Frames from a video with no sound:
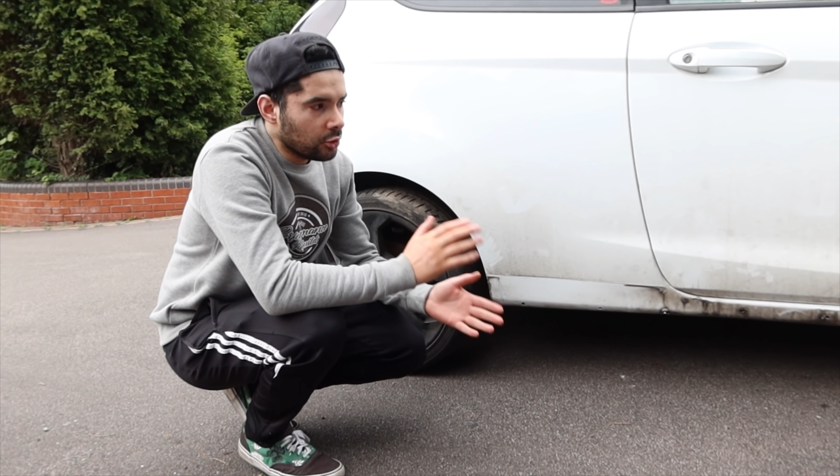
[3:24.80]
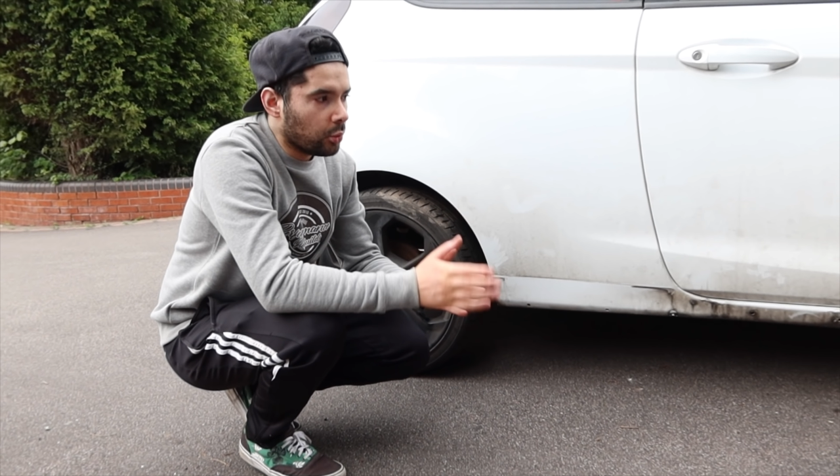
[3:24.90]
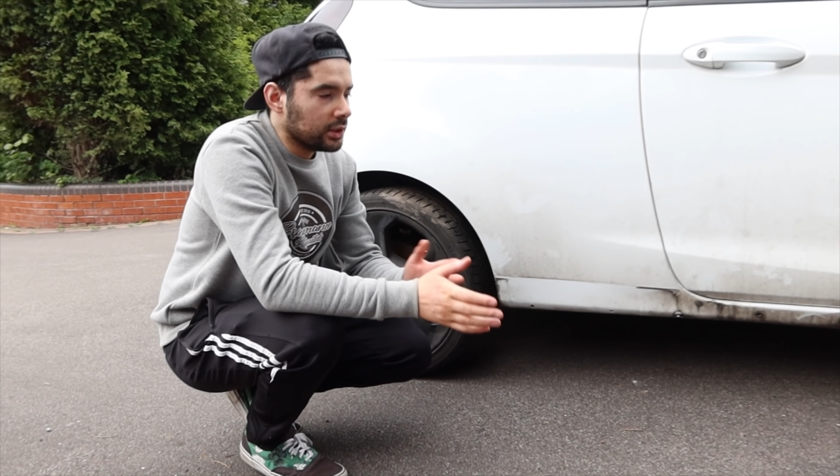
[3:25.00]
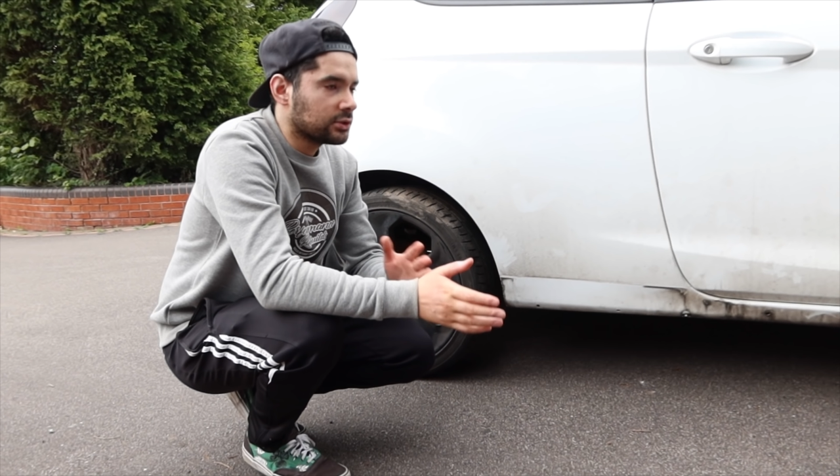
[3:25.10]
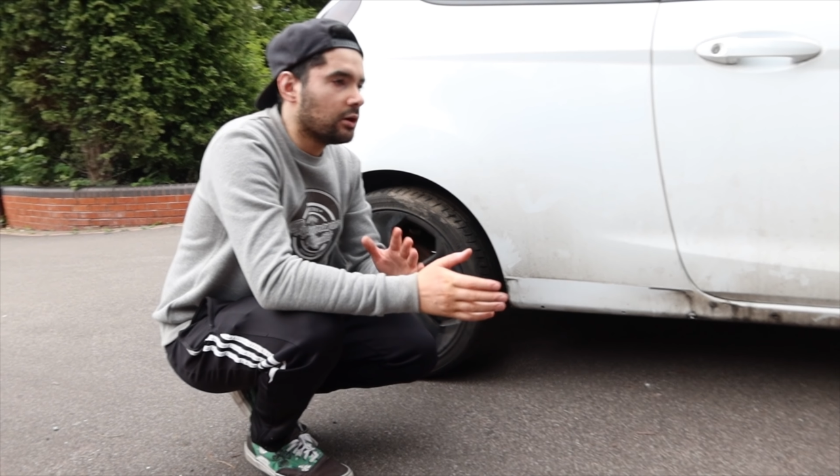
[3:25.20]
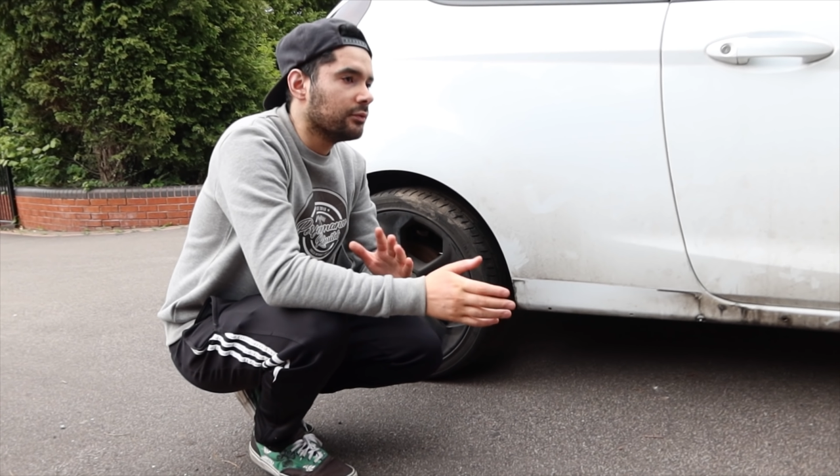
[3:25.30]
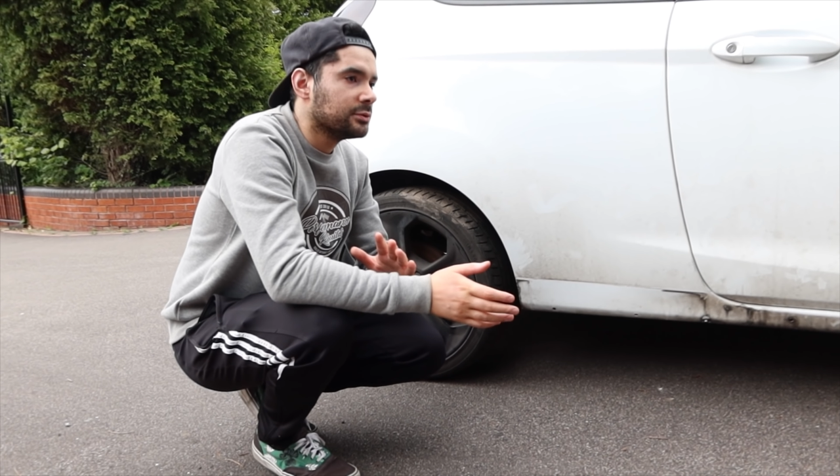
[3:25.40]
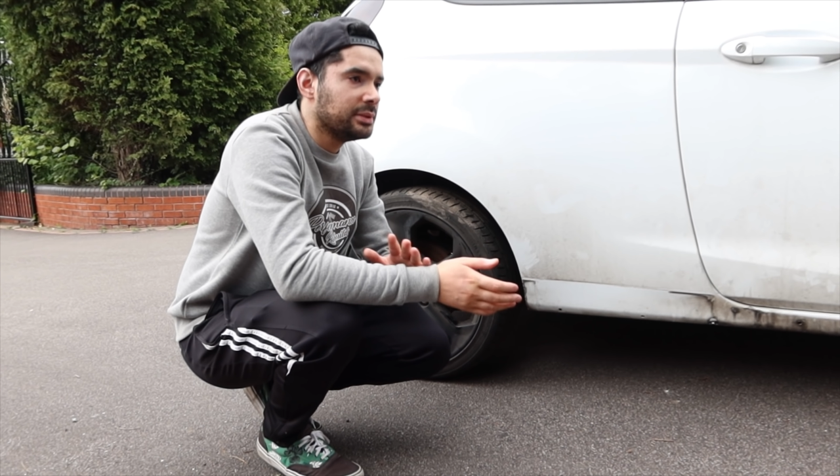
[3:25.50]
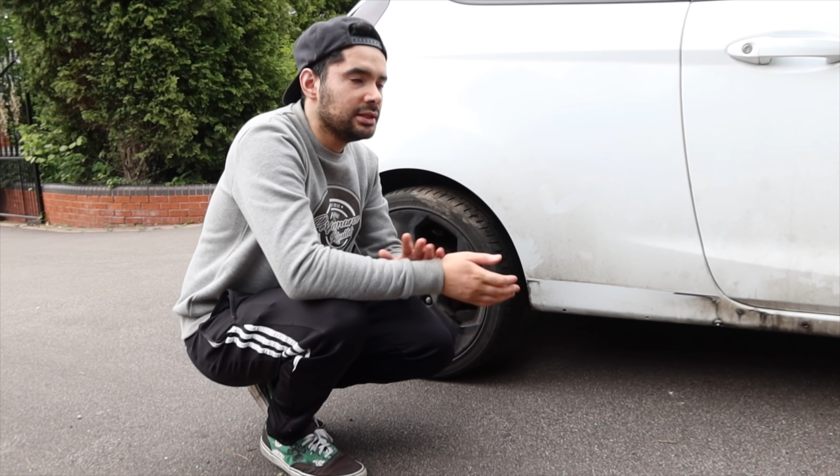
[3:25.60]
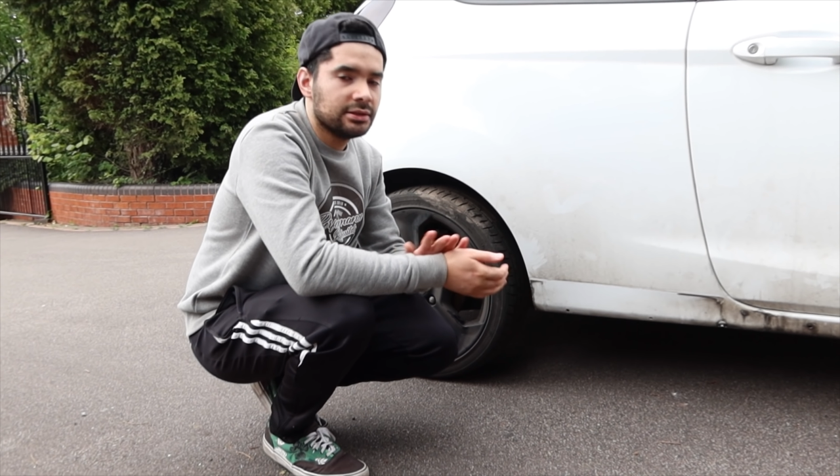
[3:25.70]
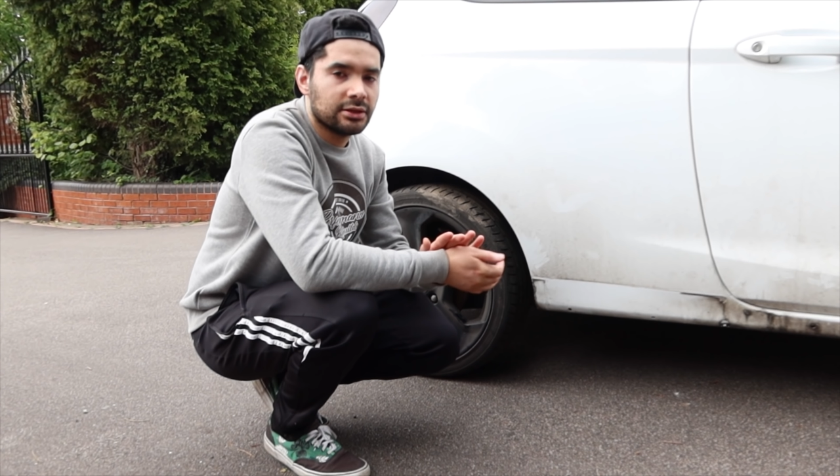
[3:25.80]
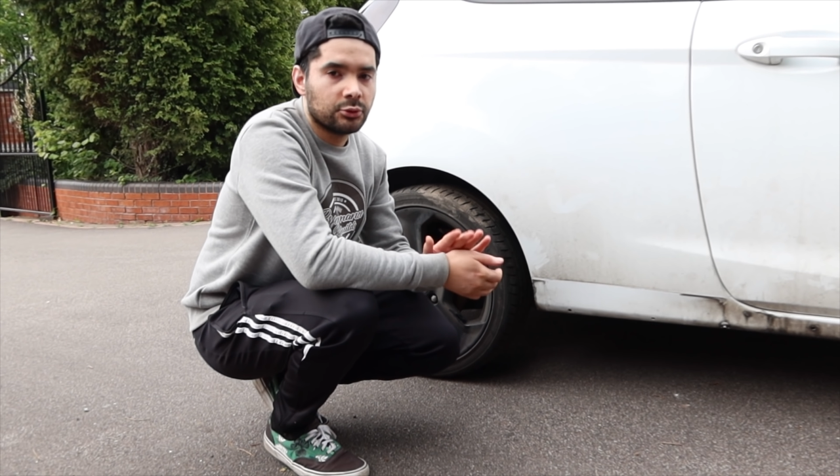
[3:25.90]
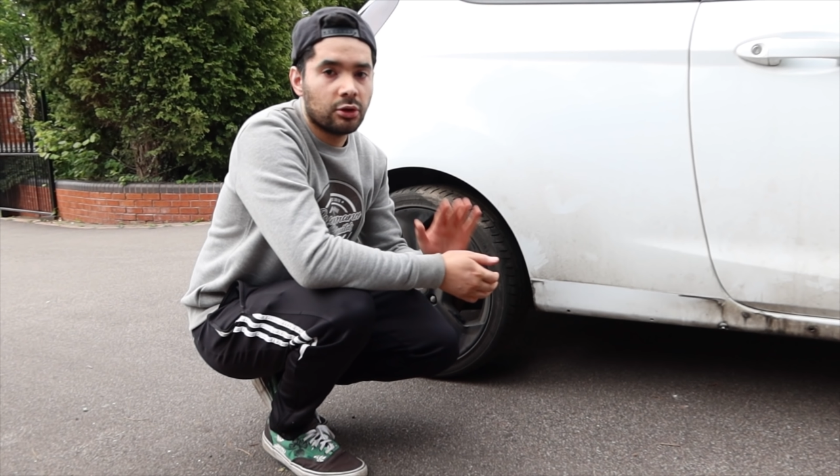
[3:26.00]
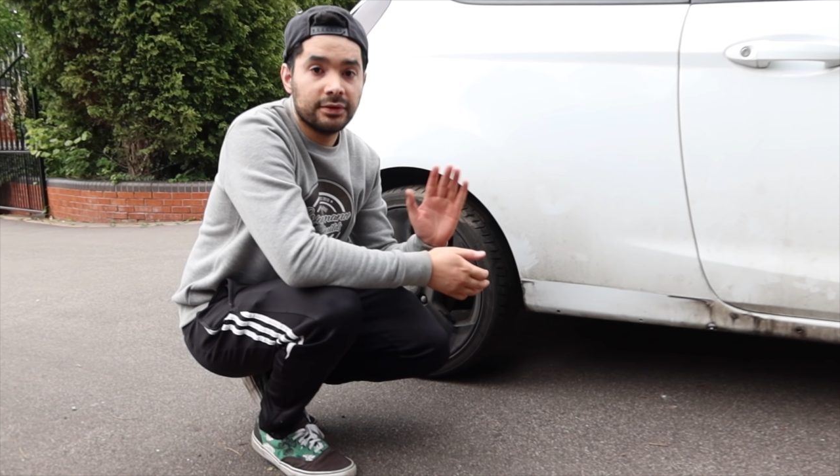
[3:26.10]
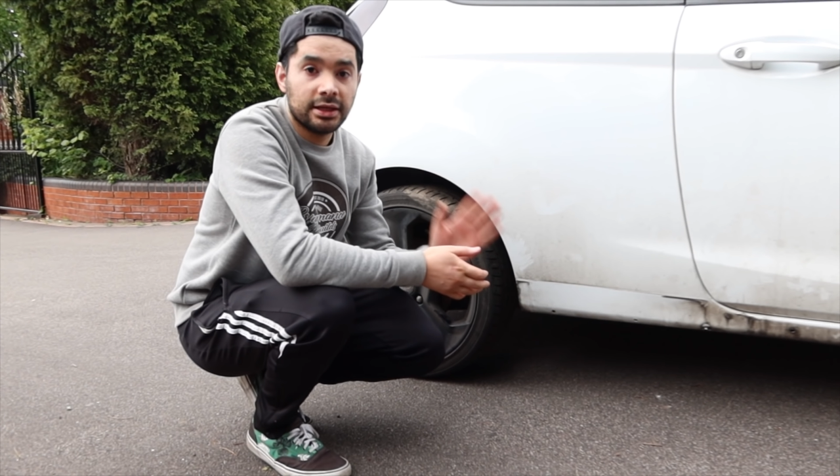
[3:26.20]
while the car was being
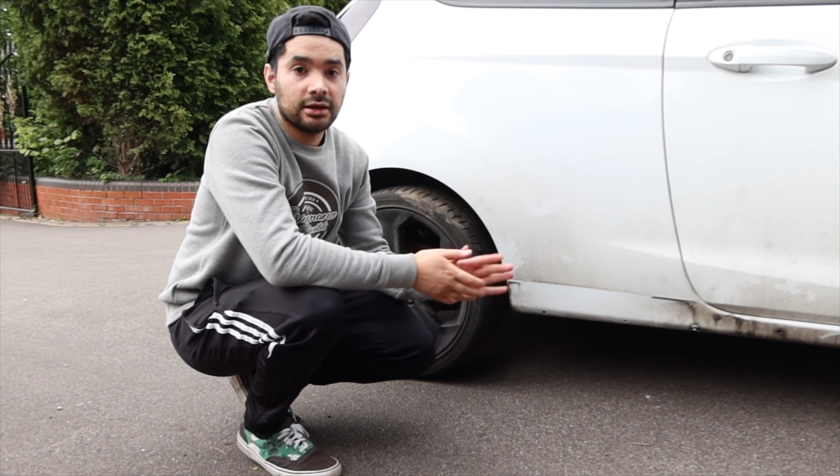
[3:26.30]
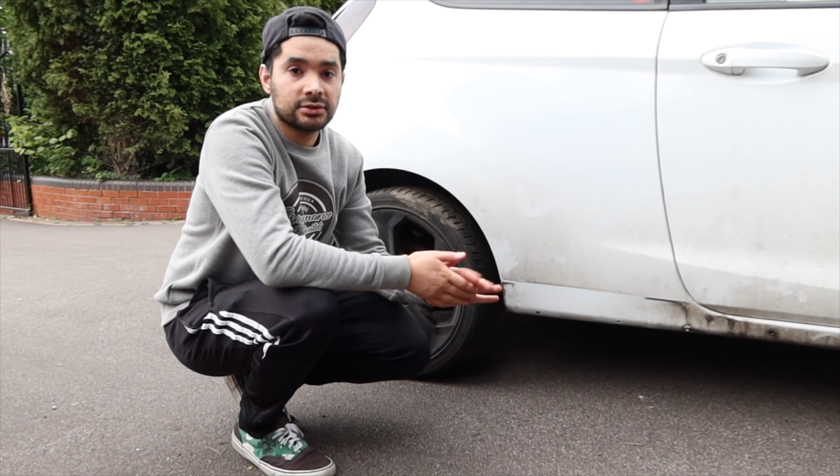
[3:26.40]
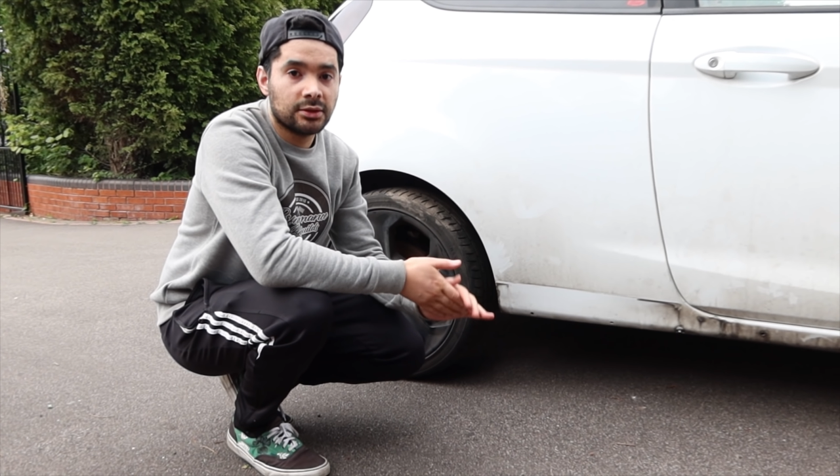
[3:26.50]
recovered here,